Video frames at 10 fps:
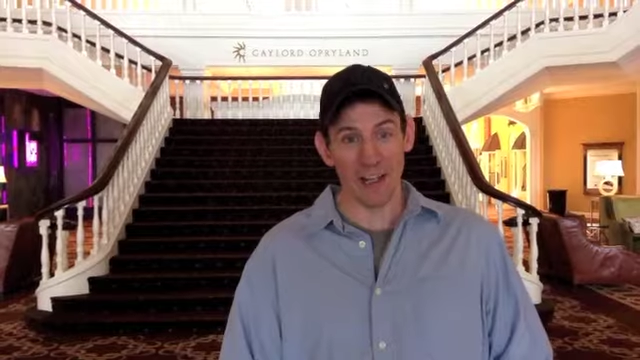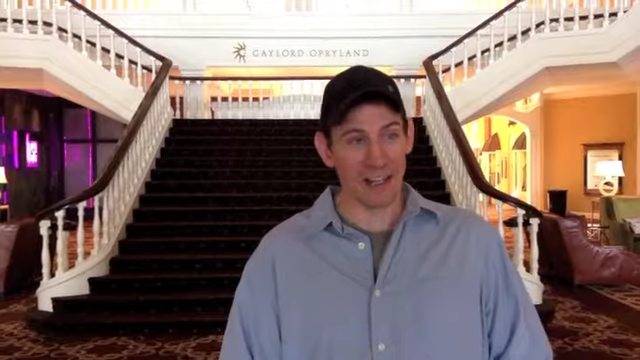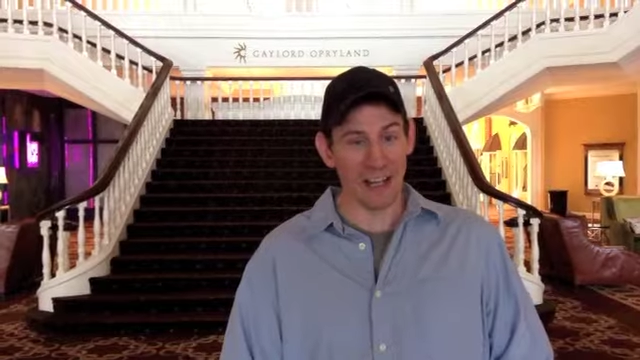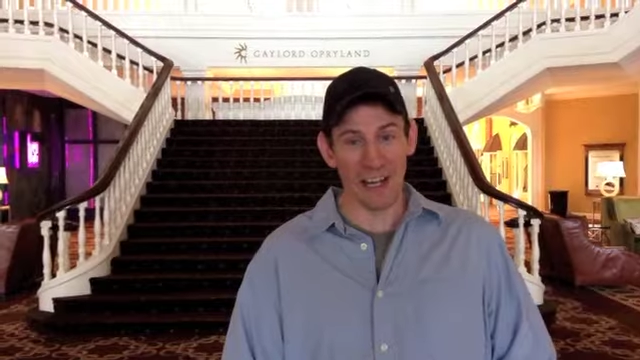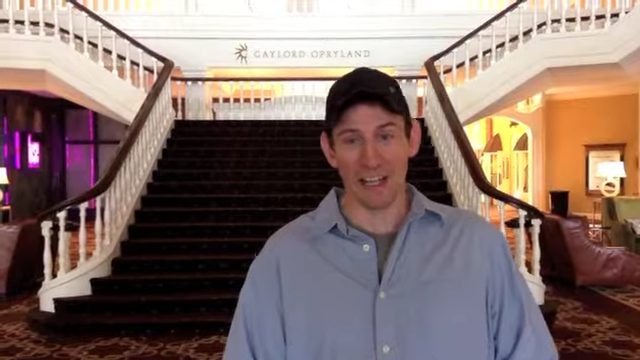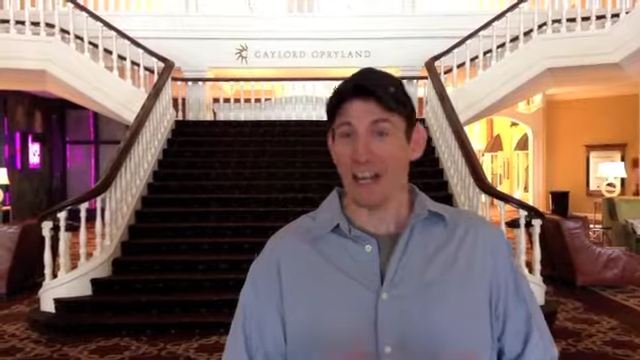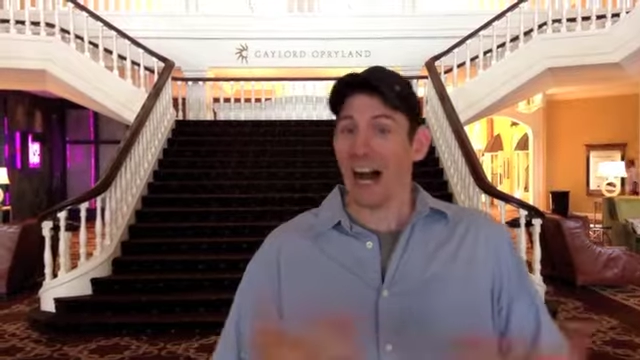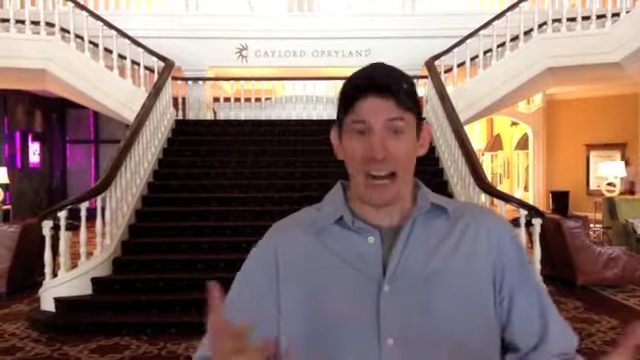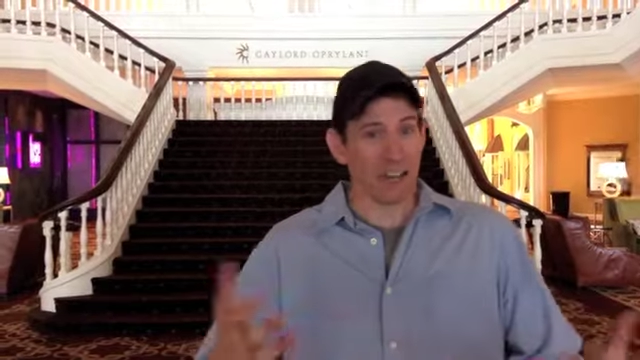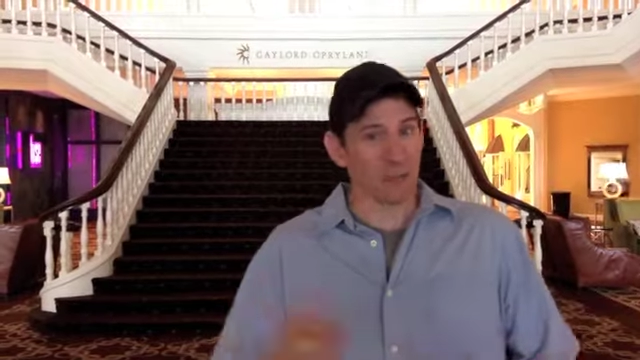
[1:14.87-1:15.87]
And
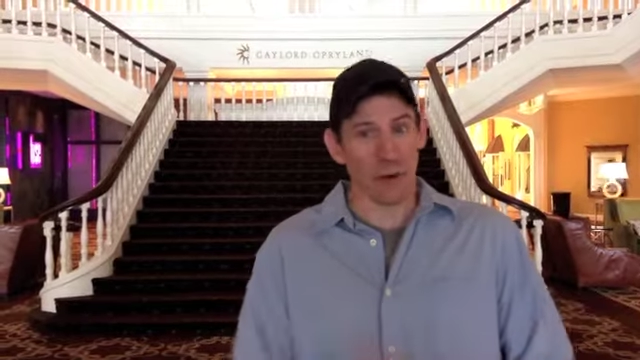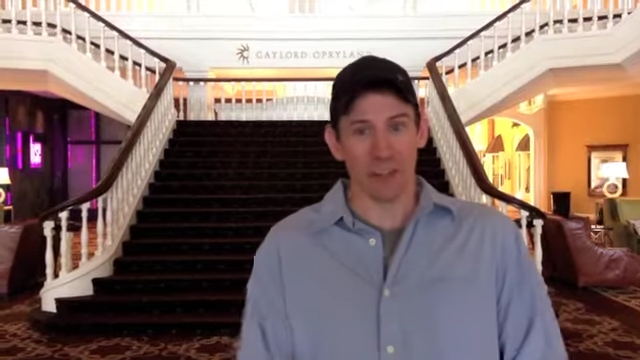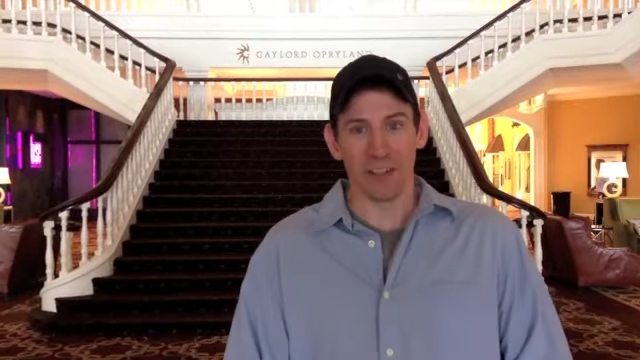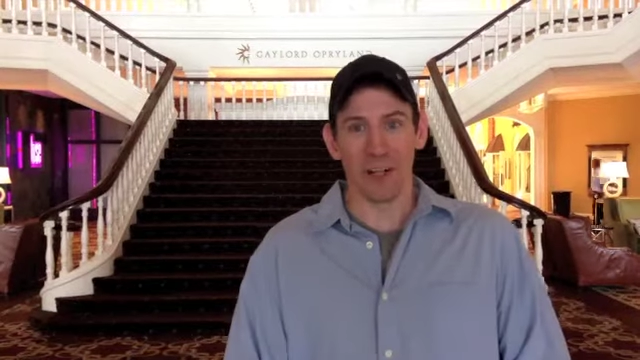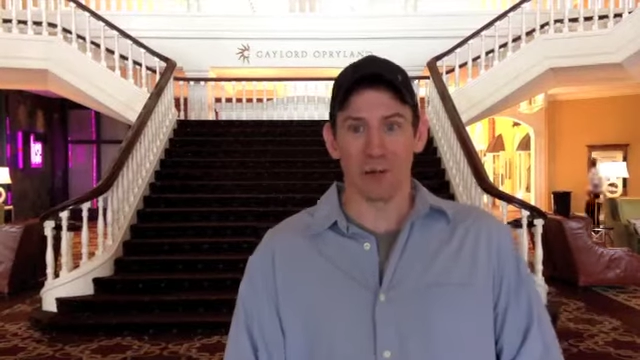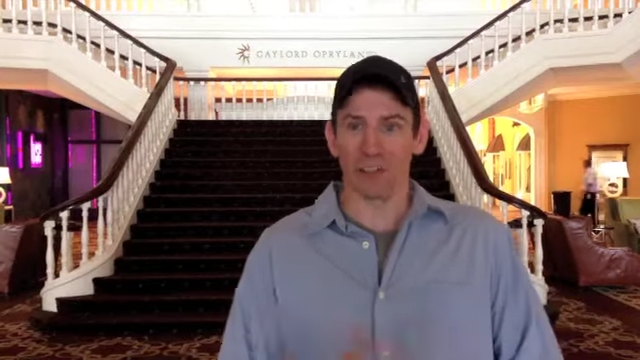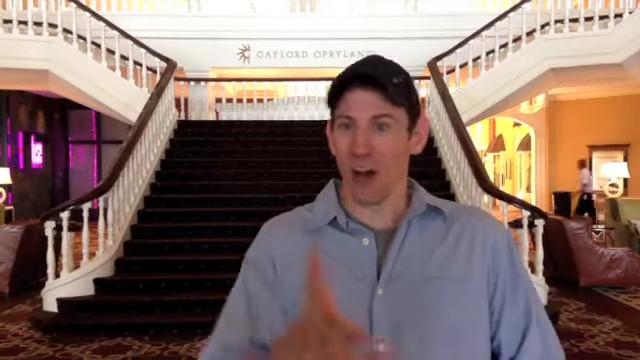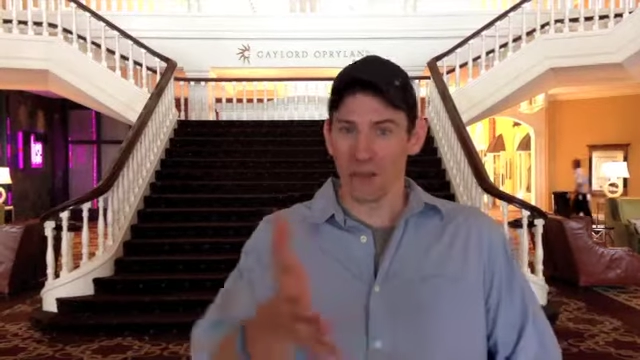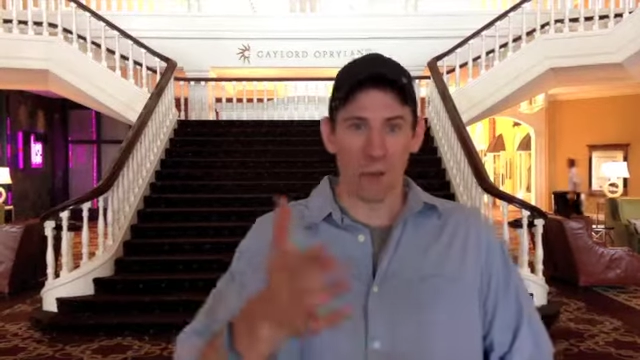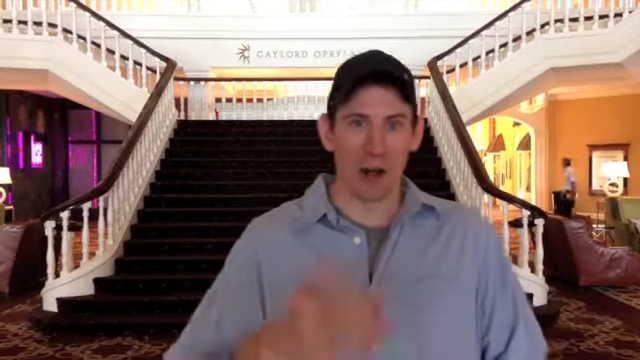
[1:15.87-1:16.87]
I just want to, you know,
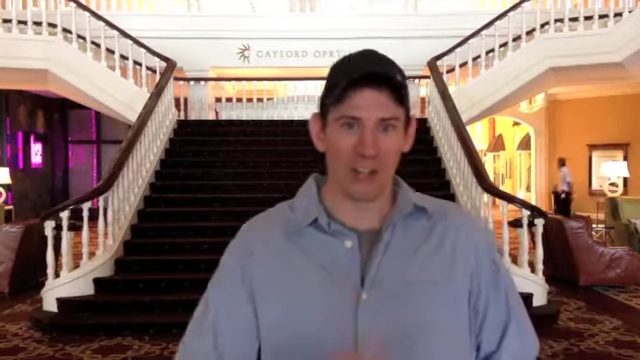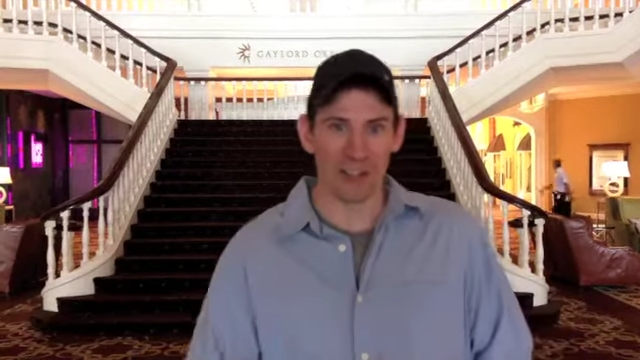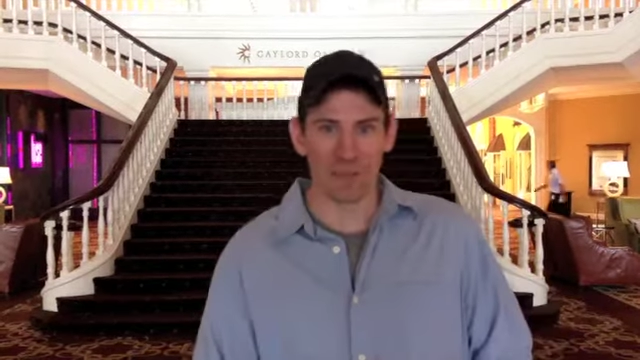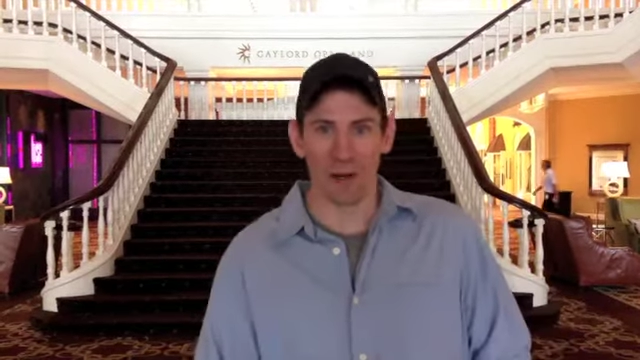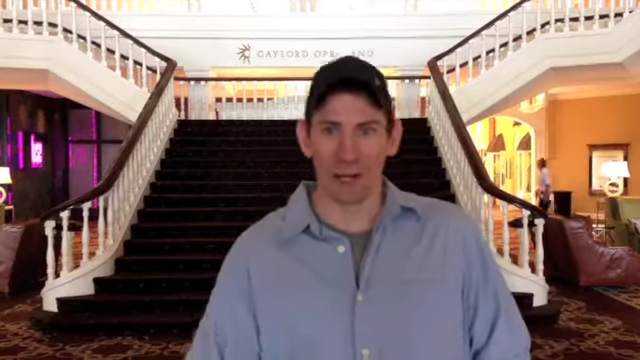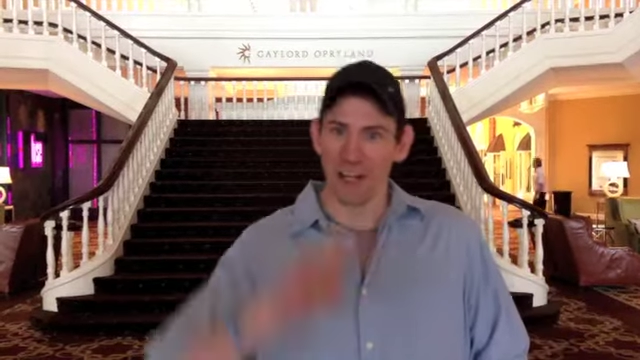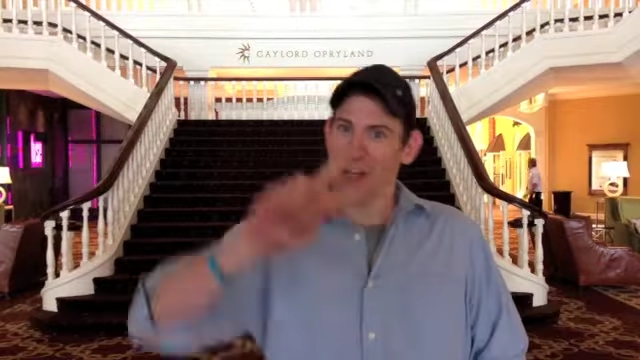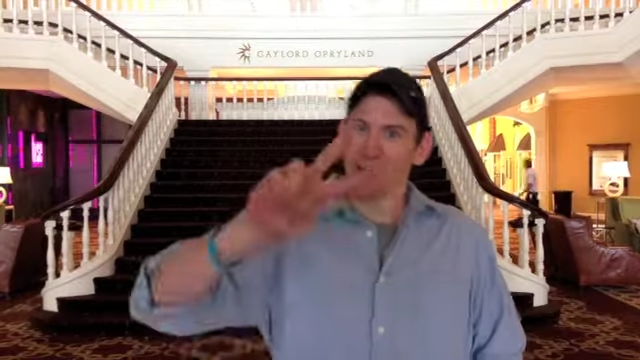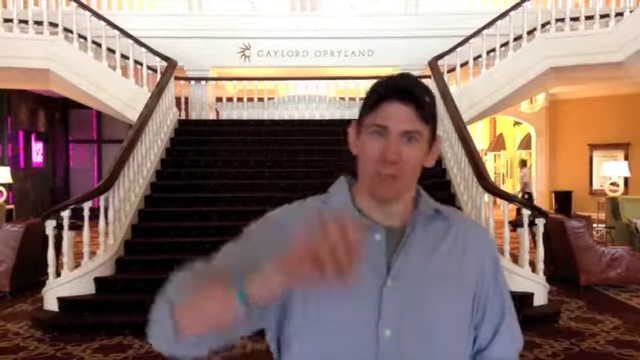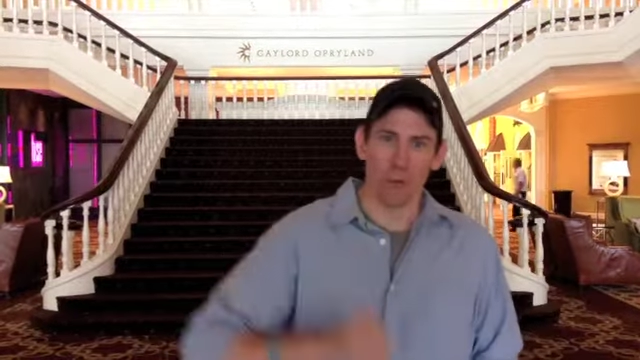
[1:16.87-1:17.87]
Scott, if you're watching this, buddy,
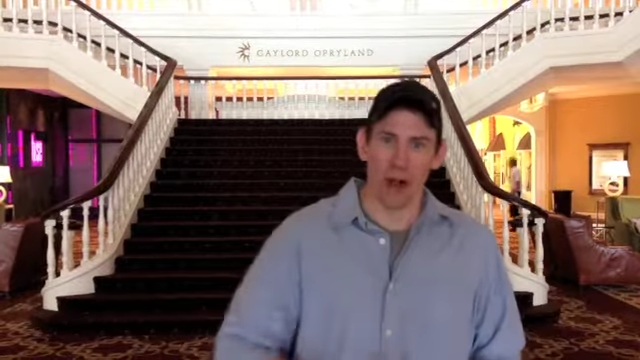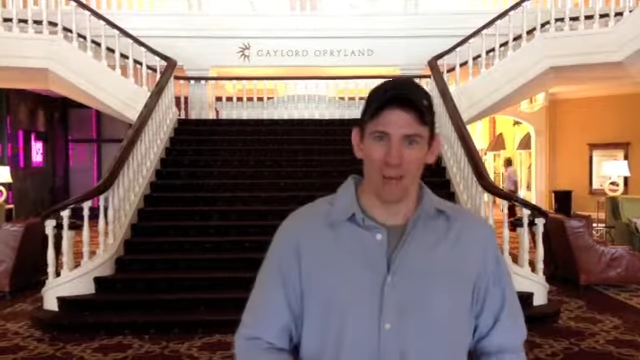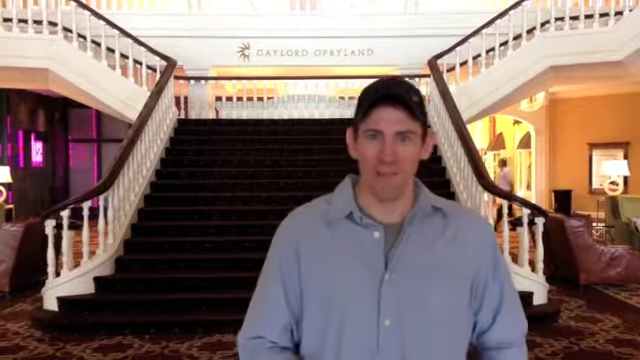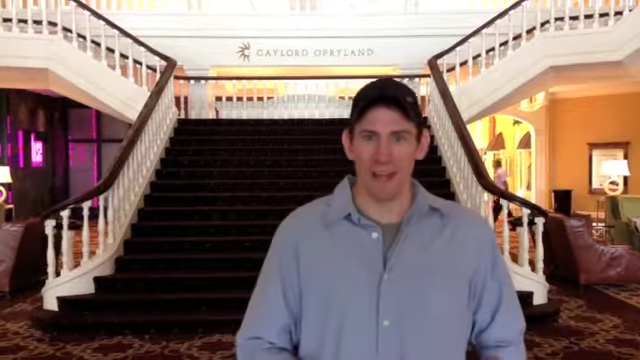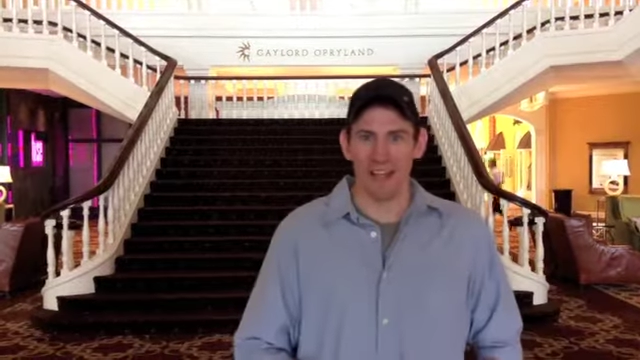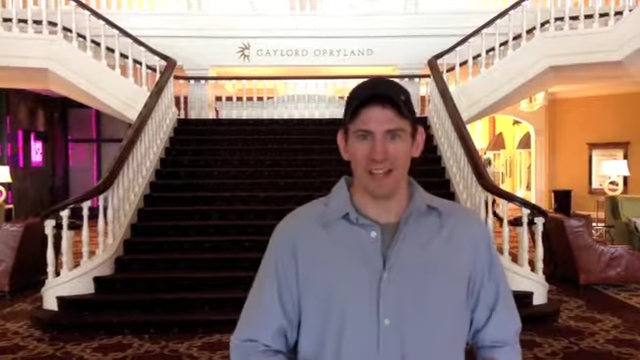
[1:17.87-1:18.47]
you rock, man.